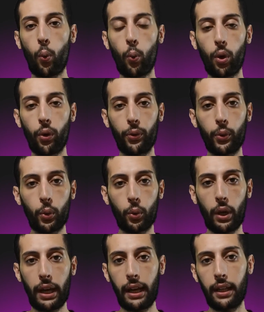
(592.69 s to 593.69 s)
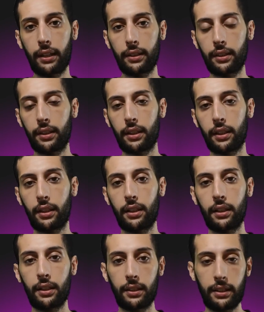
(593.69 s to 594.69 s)
will do and
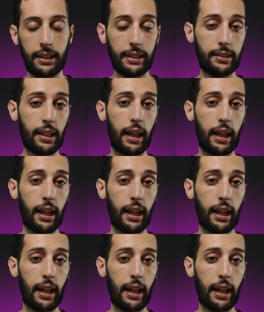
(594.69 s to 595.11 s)
things